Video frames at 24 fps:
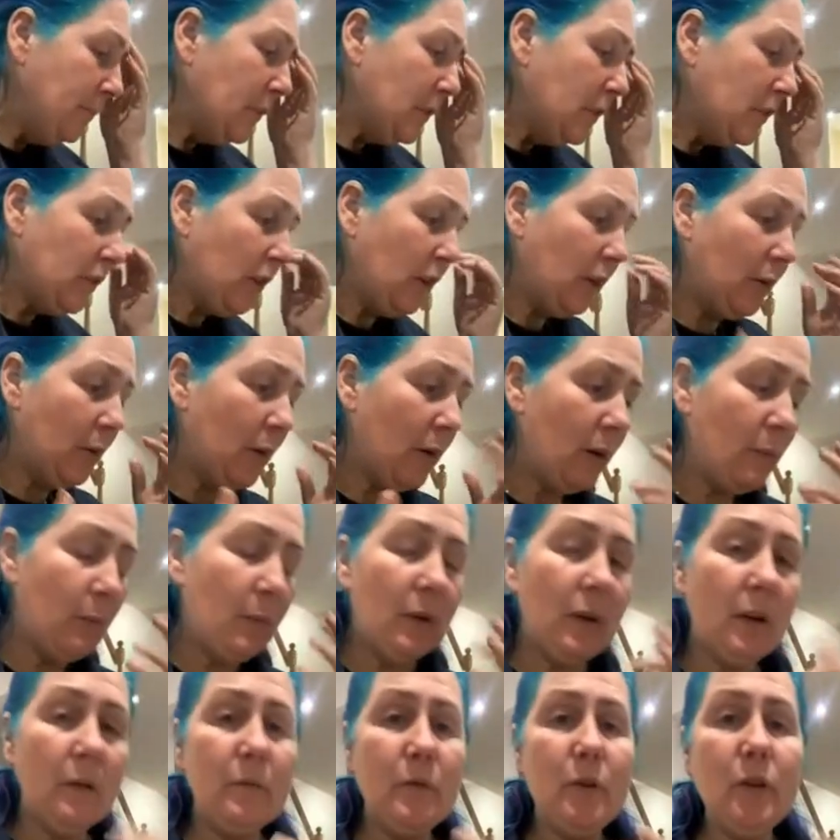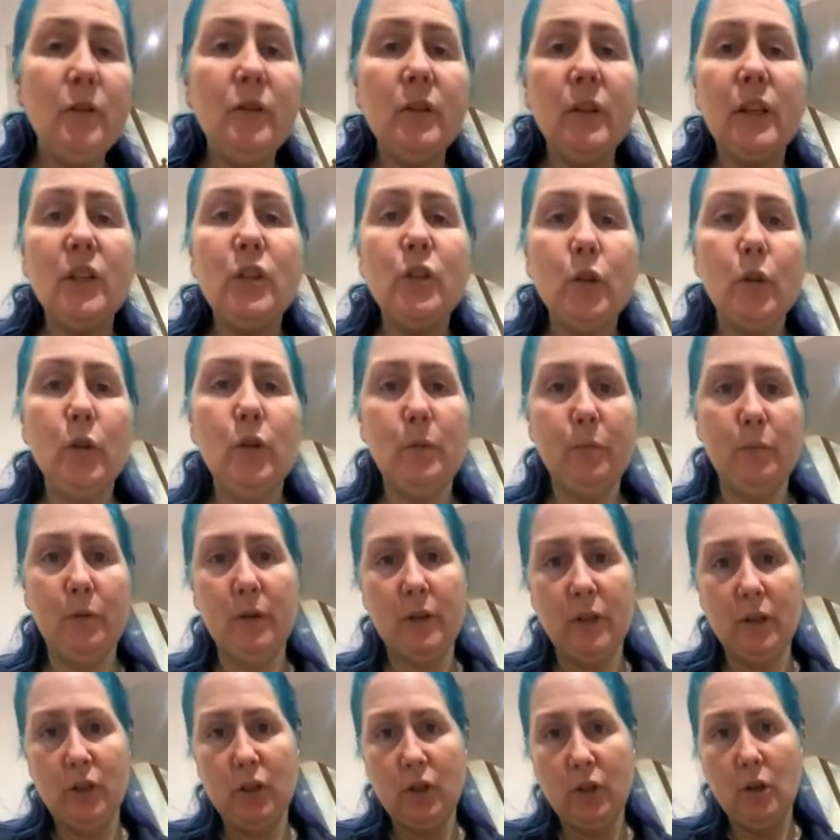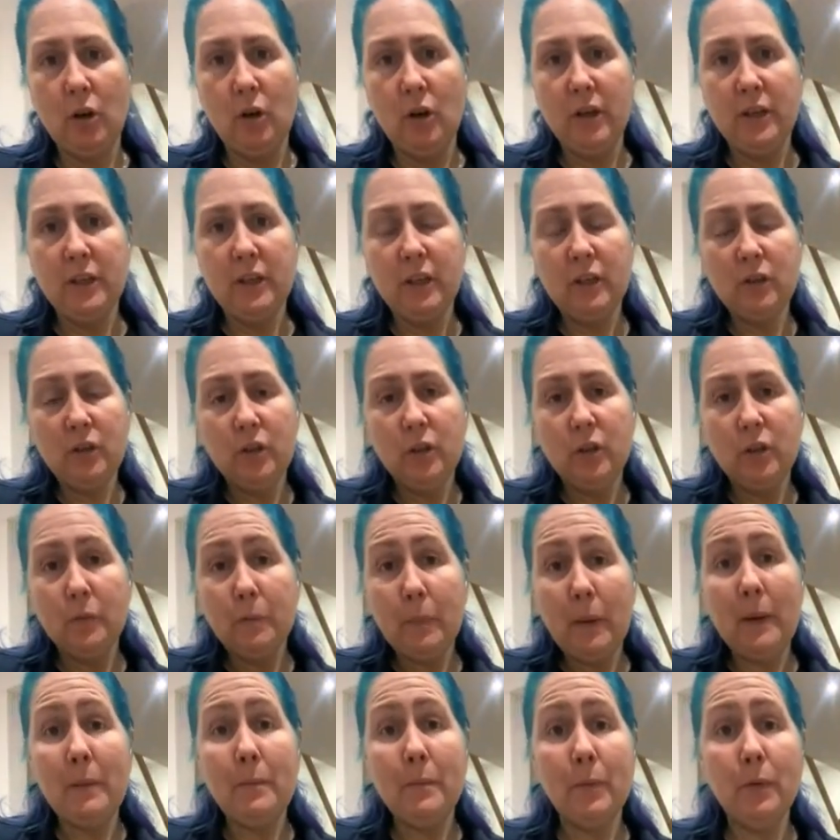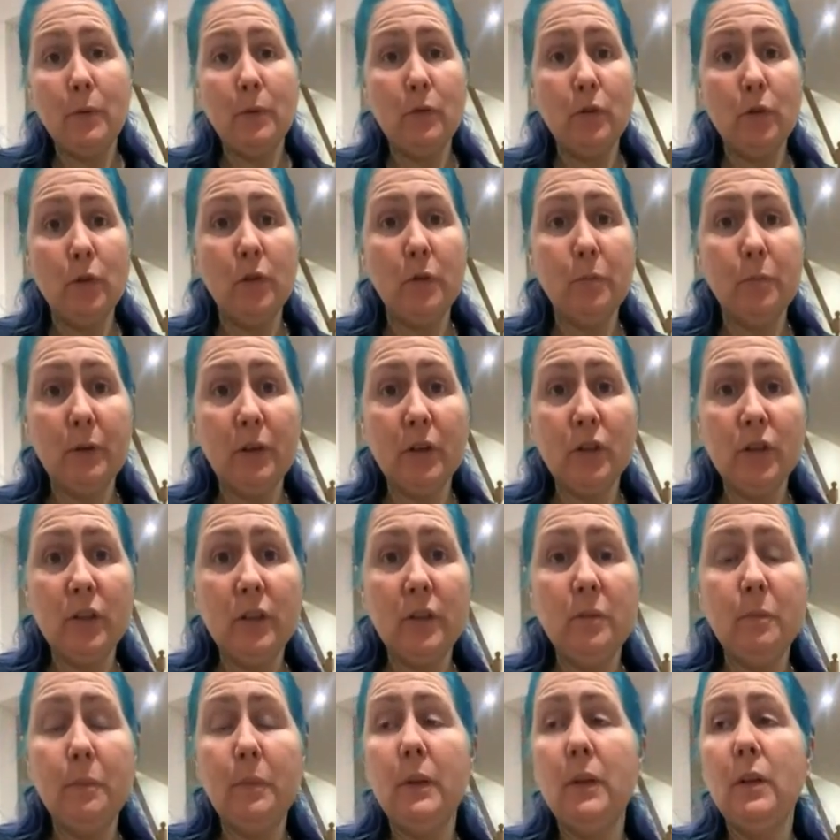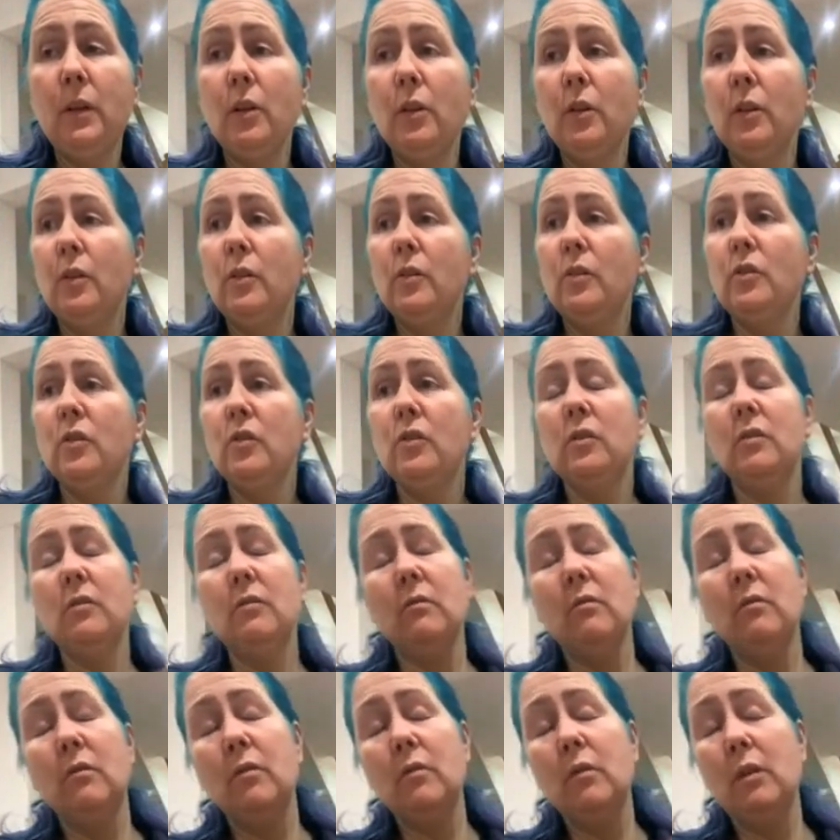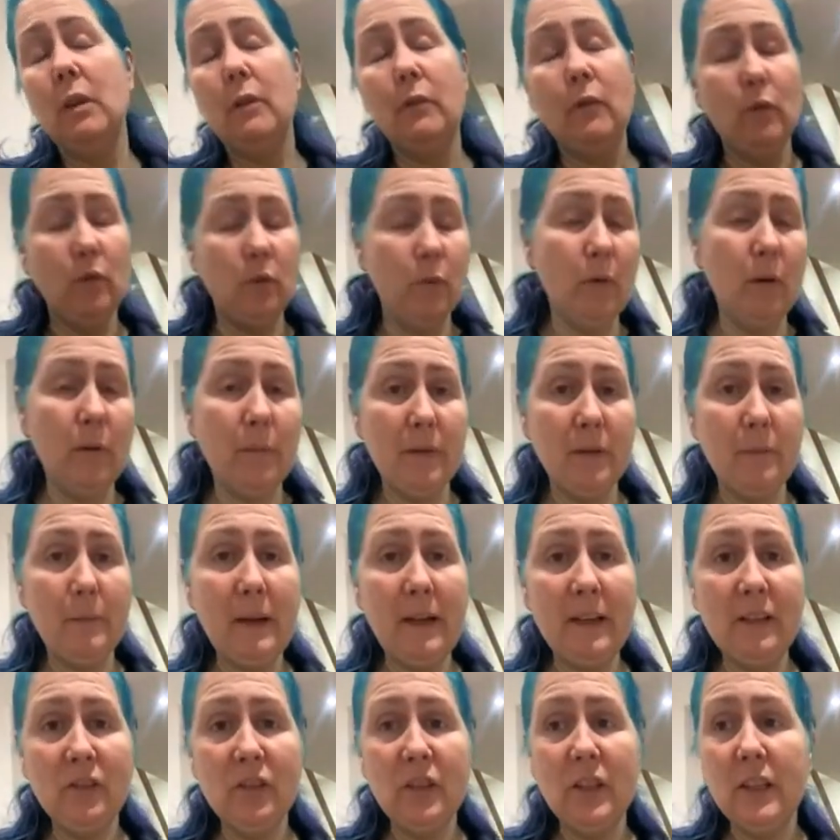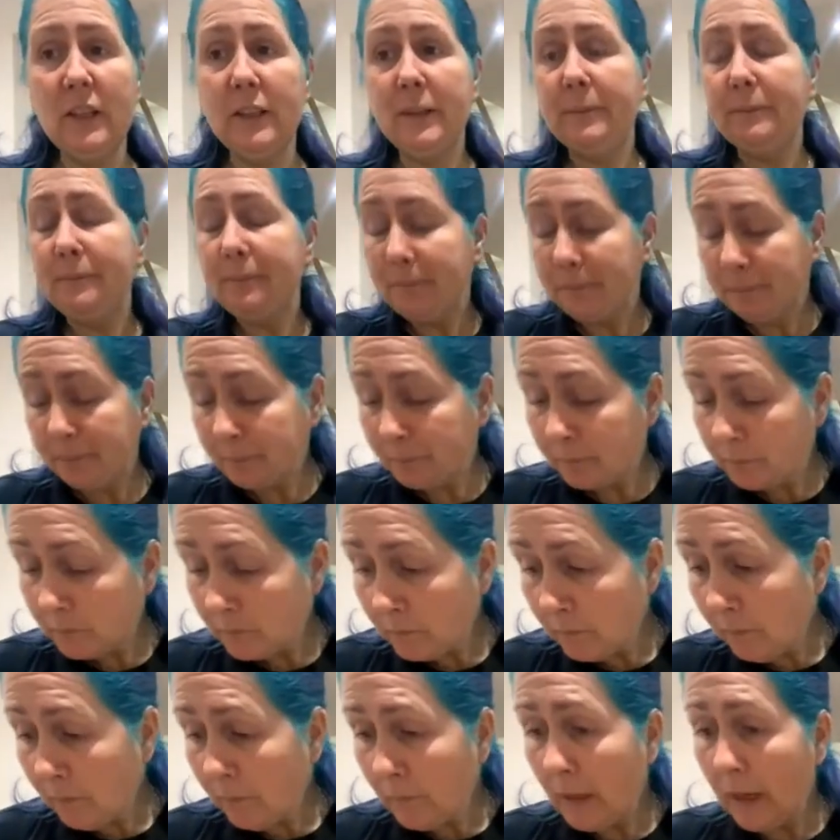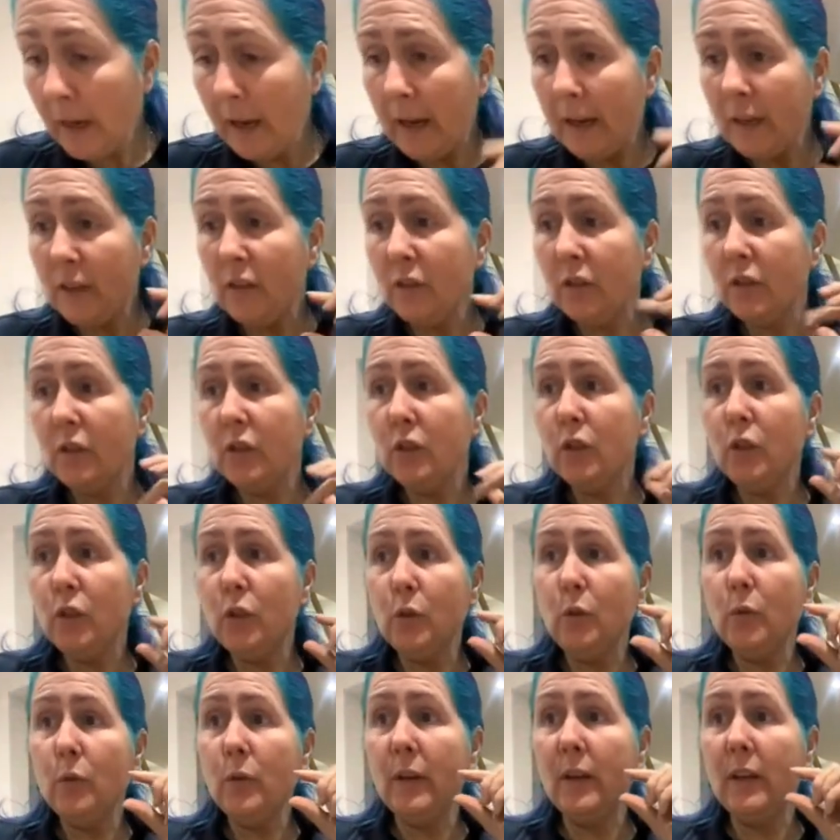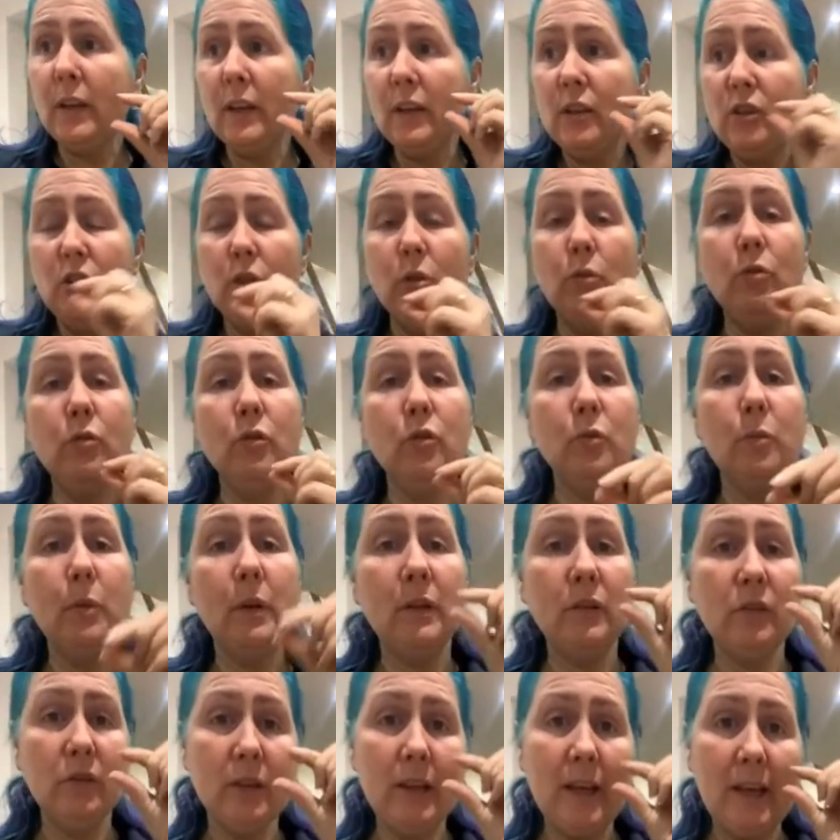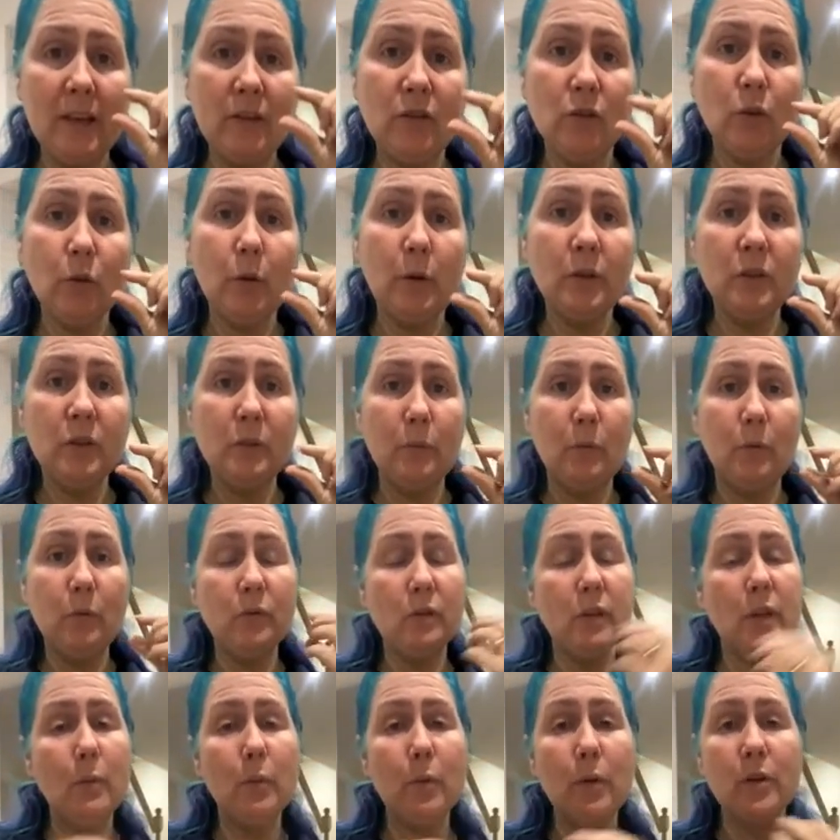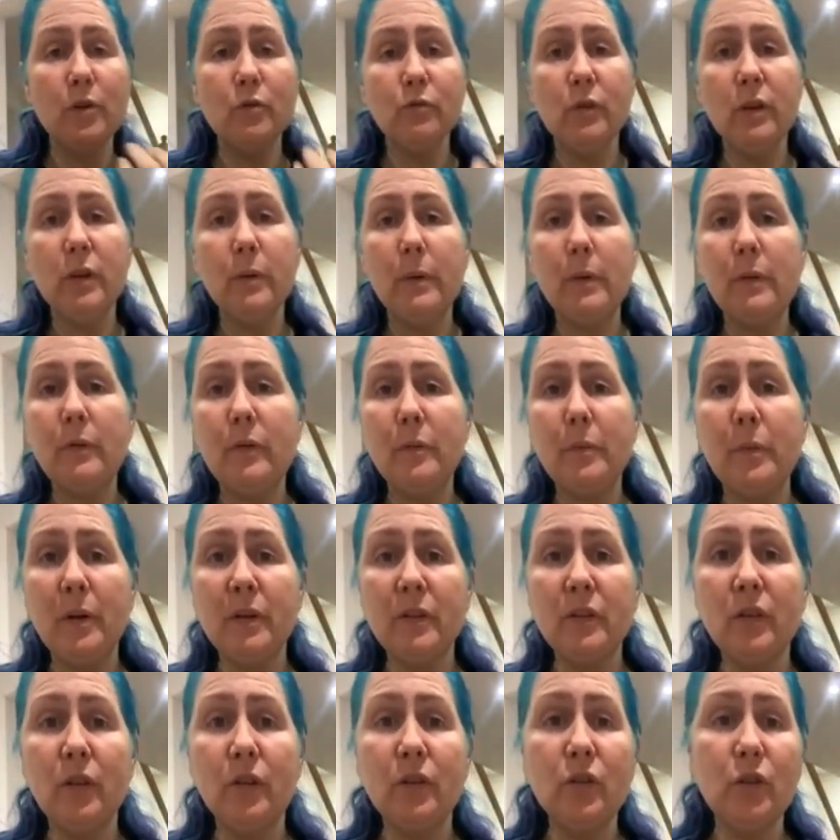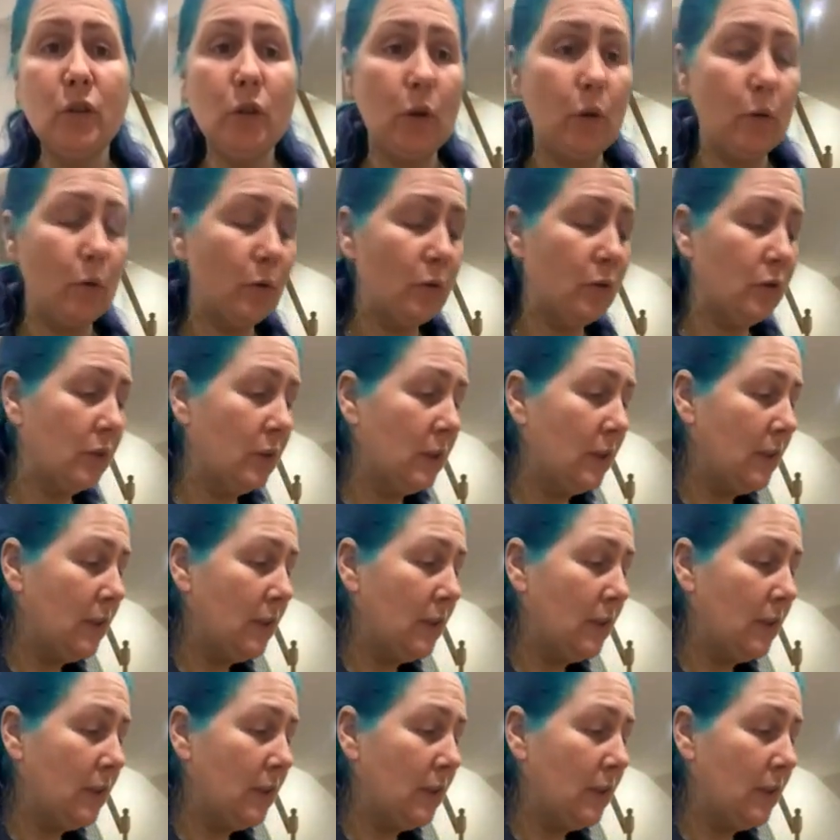So when I'm using a toothbrush, I tend to use bamboo toothbrushes because you haven't got to worry about the plastic, and you can get children's ones, so the heads are quite small, so that works really well for my size dogs.